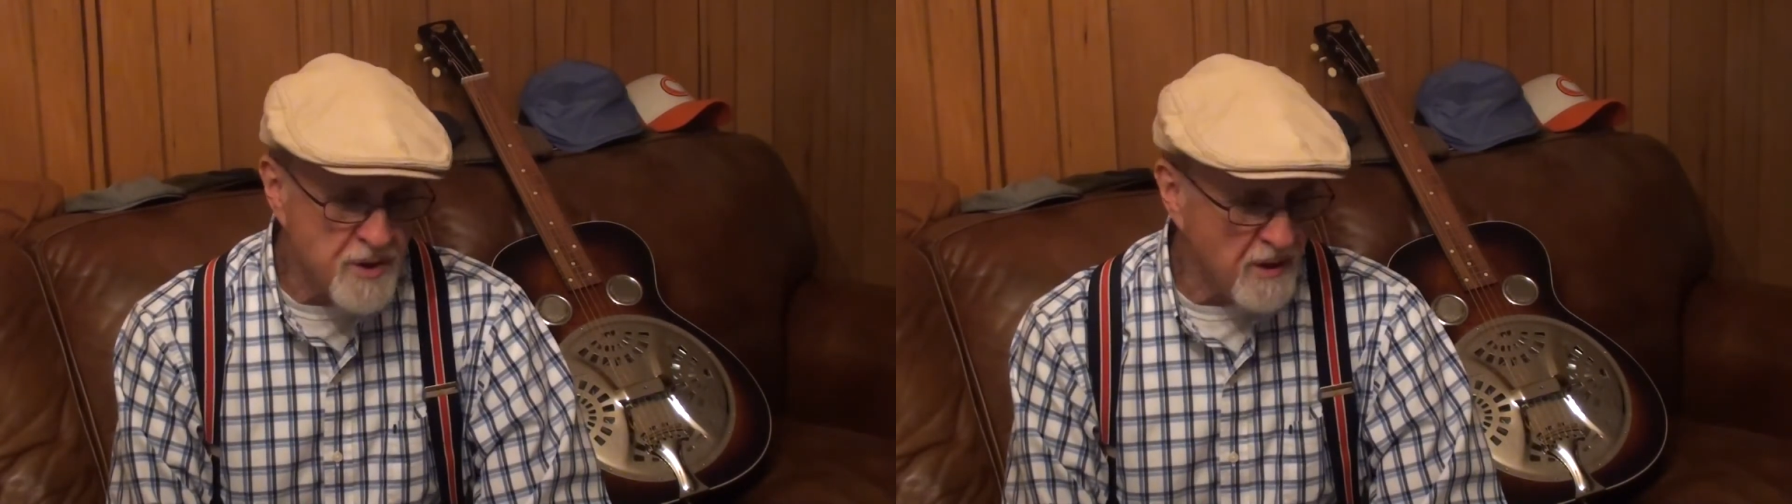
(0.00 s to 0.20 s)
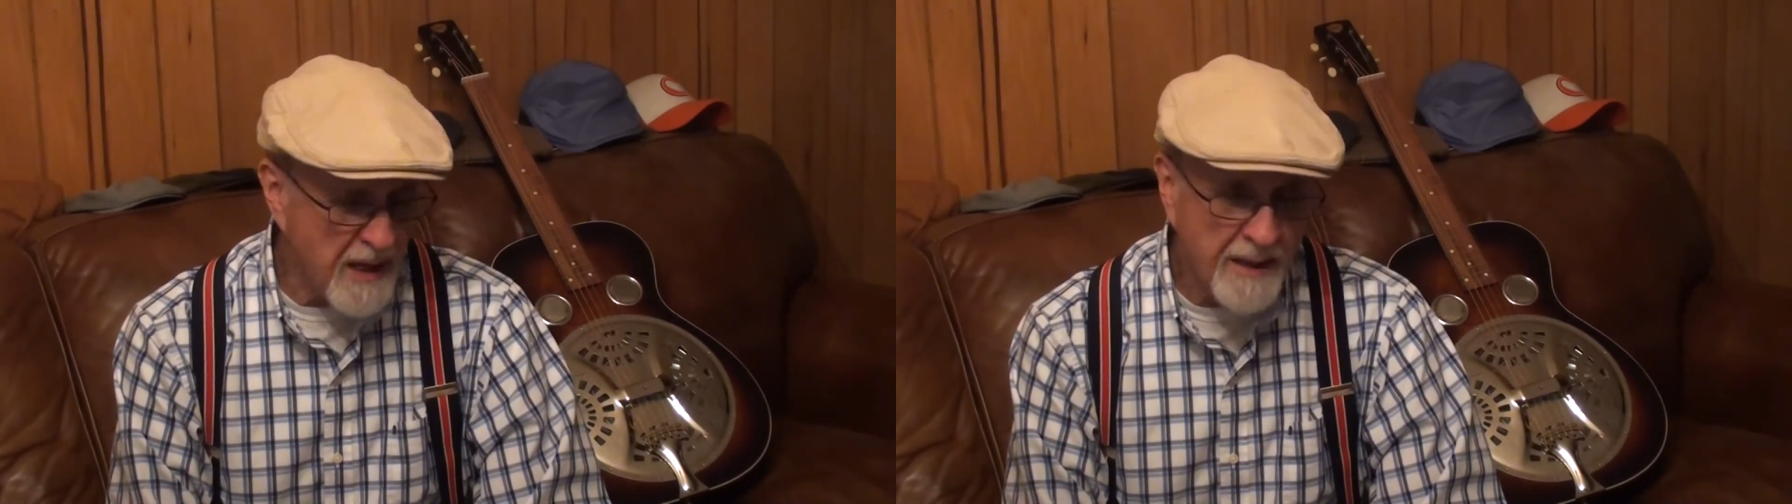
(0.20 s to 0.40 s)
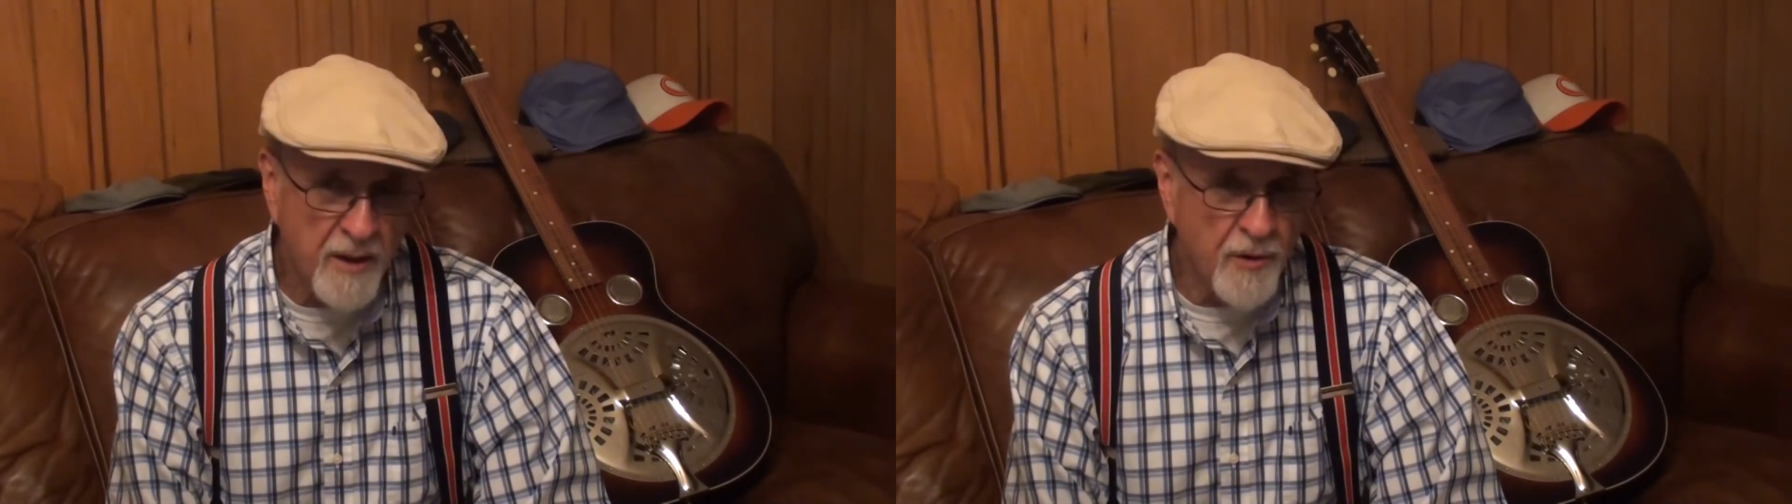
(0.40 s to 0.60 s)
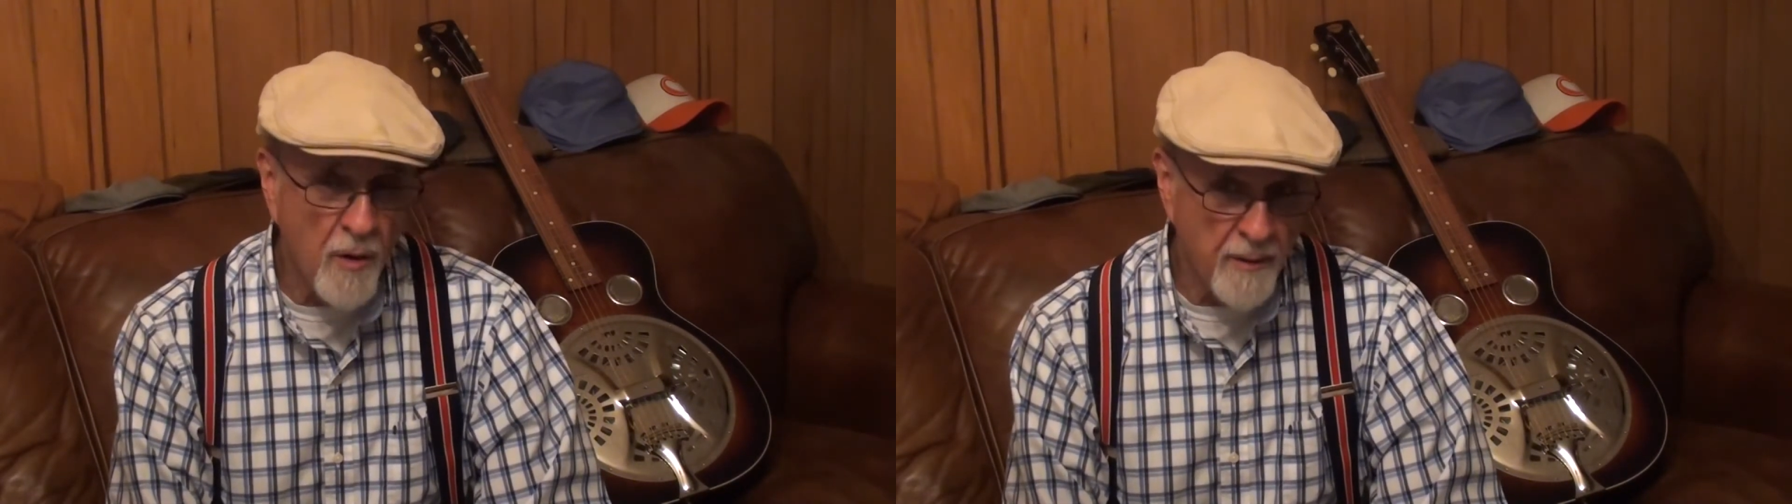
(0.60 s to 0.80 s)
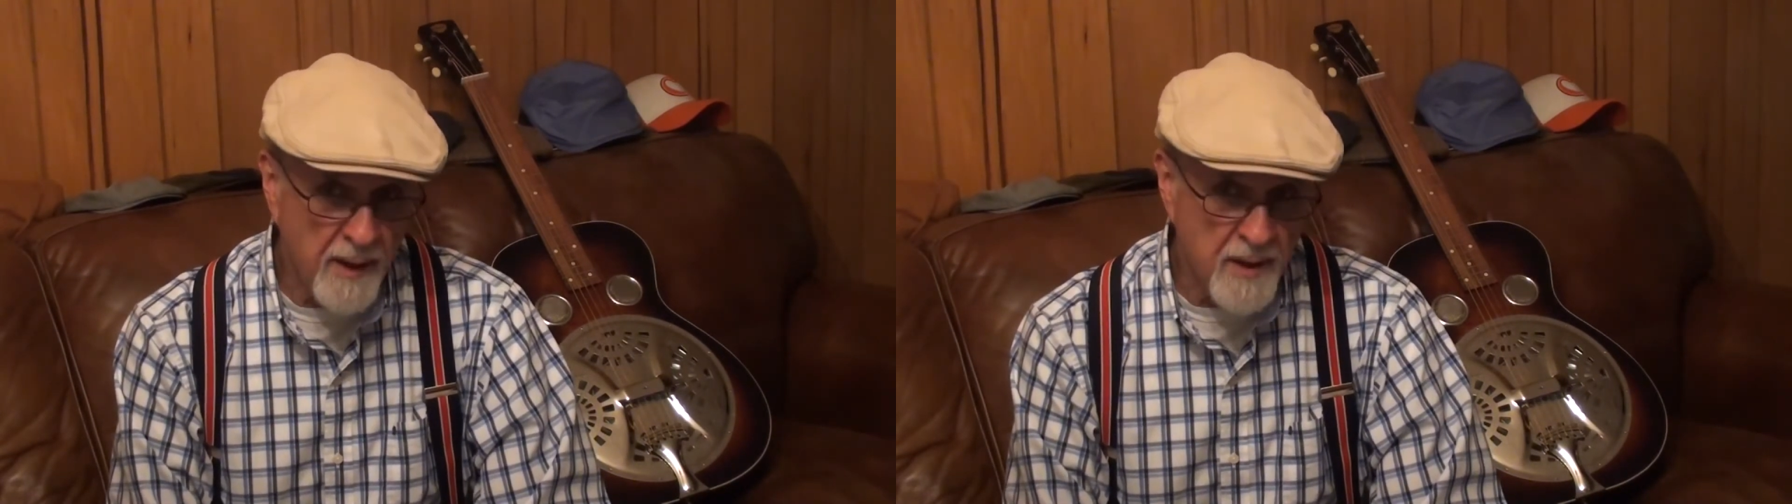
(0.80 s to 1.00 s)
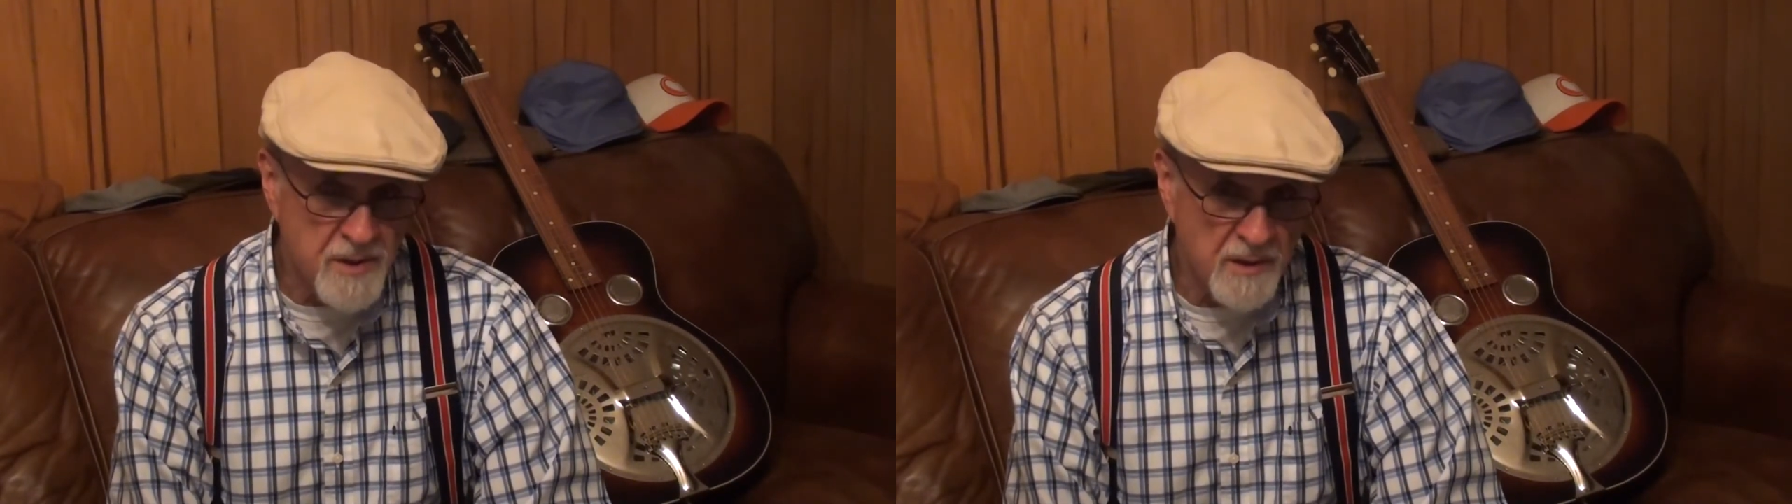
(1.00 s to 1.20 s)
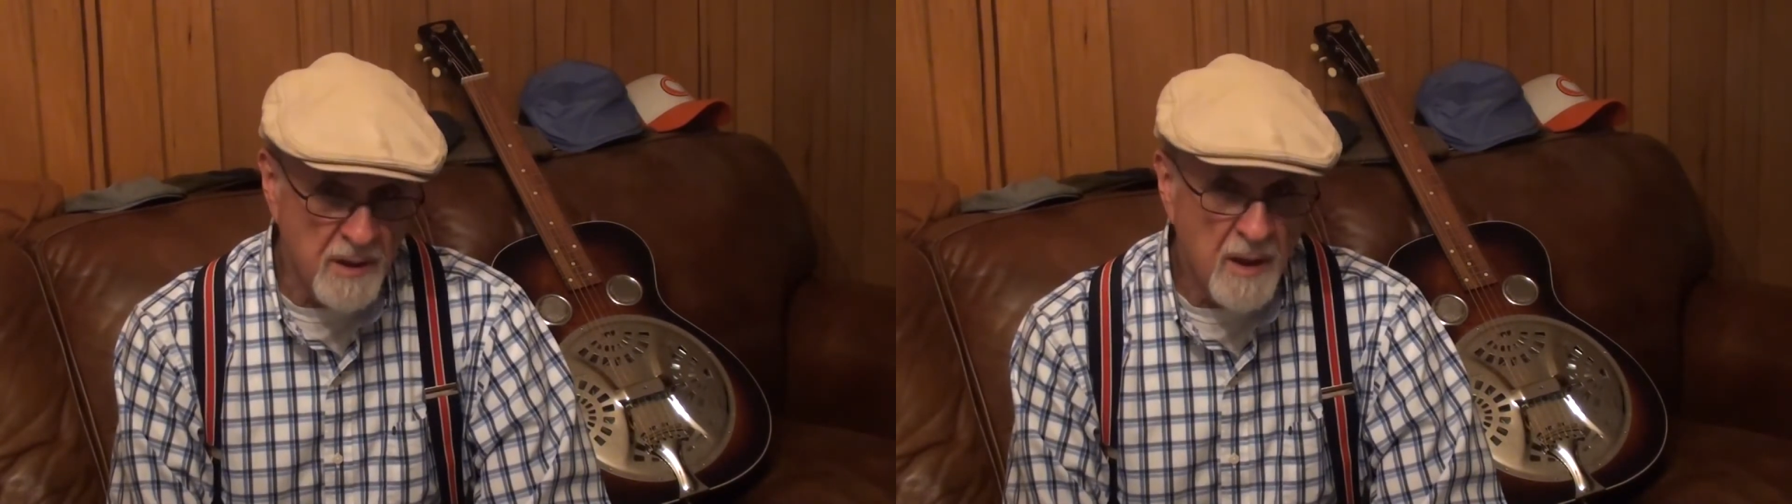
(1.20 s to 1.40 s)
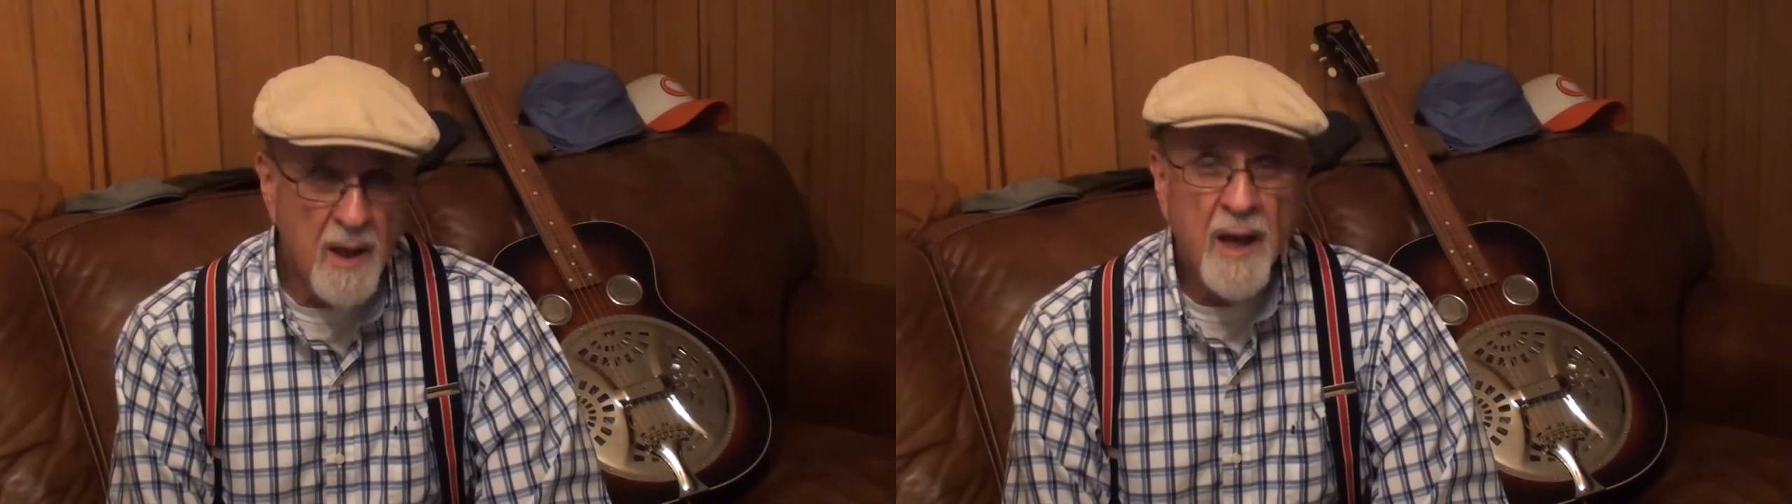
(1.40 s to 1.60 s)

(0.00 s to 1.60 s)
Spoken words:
slide guitar, Daddy said.